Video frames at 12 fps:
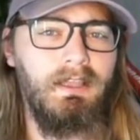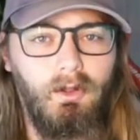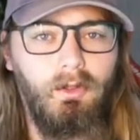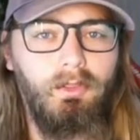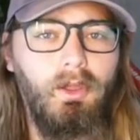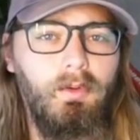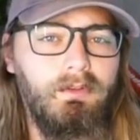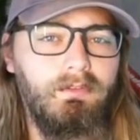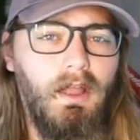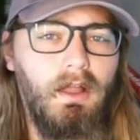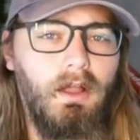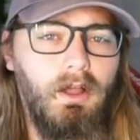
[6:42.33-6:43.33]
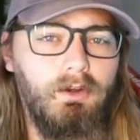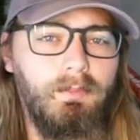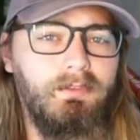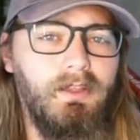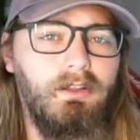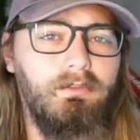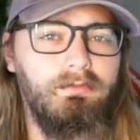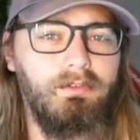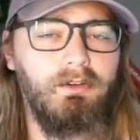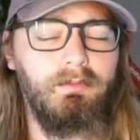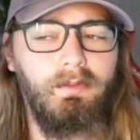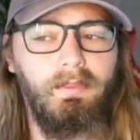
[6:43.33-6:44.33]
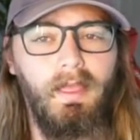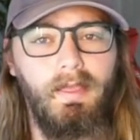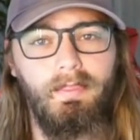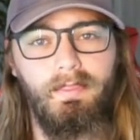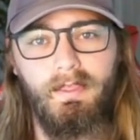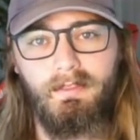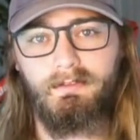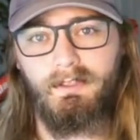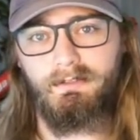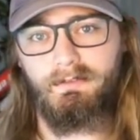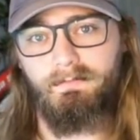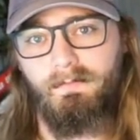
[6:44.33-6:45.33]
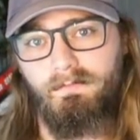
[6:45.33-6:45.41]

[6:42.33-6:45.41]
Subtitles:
Although it's not 100% confirmed that this is